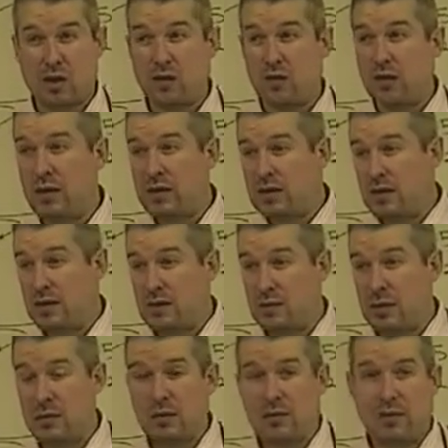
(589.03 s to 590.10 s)
So for instance,
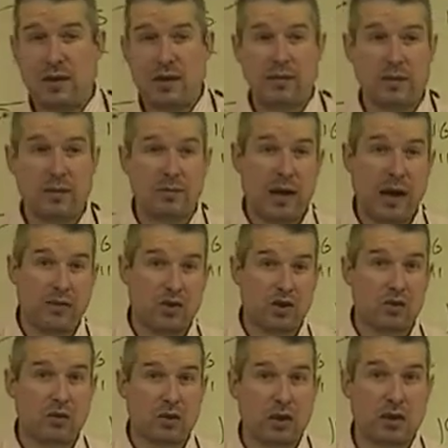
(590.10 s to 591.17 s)
people think that
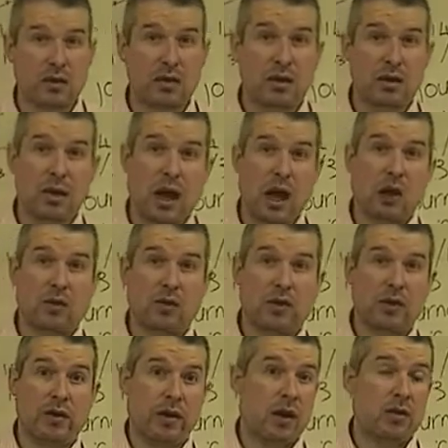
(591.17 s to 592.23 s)
parachuting out of
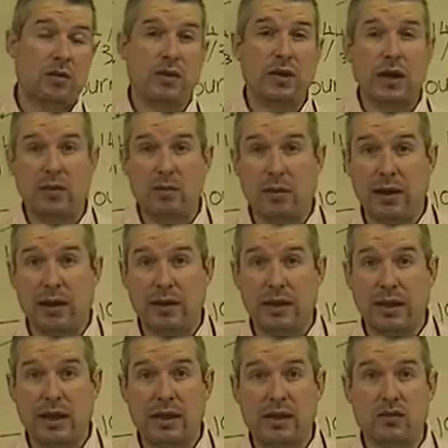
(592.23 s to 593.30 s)
an aeroplane
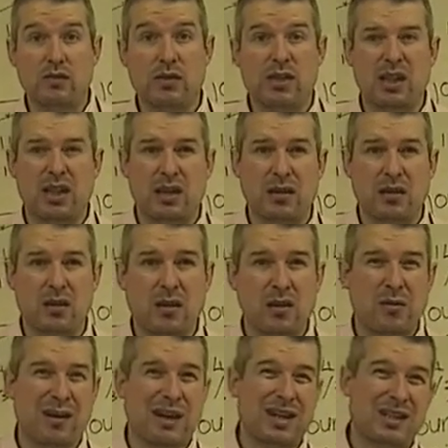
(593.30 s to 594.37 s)
is risky,
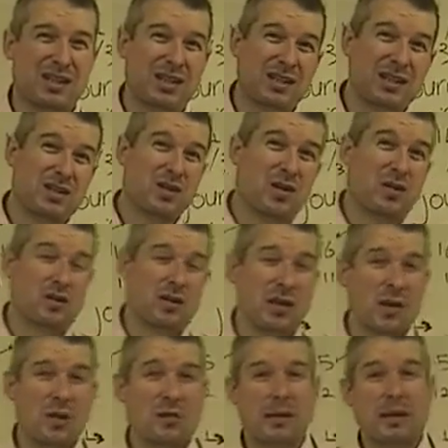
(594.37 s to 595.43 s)
when actually it's not.
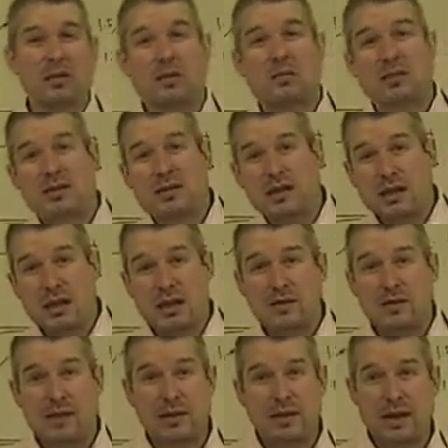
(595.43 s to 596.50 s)
People
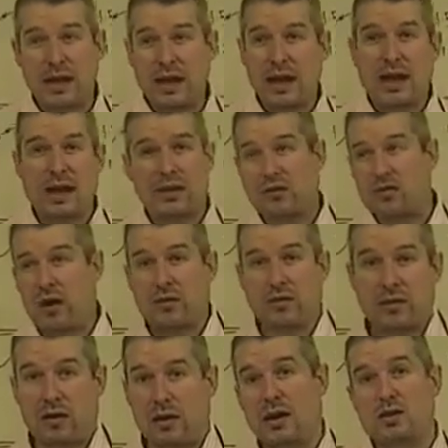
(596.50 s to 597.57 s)
perceive that air
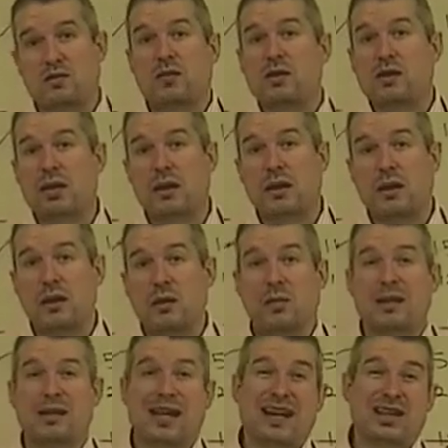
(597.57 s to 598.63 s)
travel is risky,
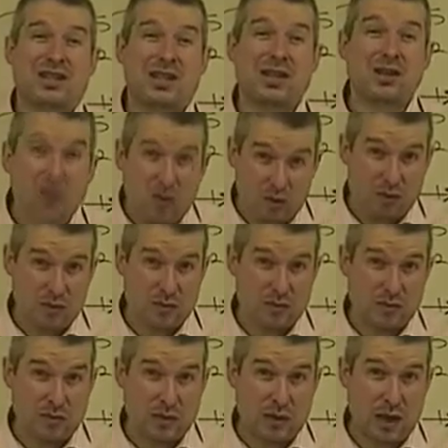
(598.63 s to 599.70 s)
but it's actually not.
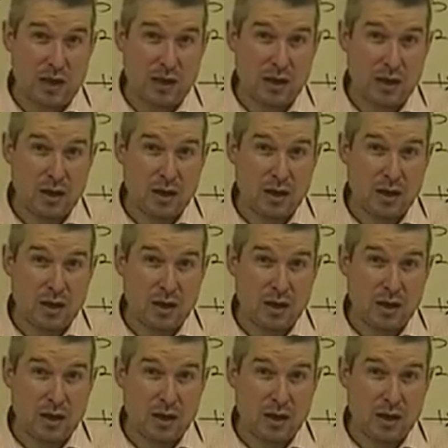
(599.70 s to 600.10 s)
Okay?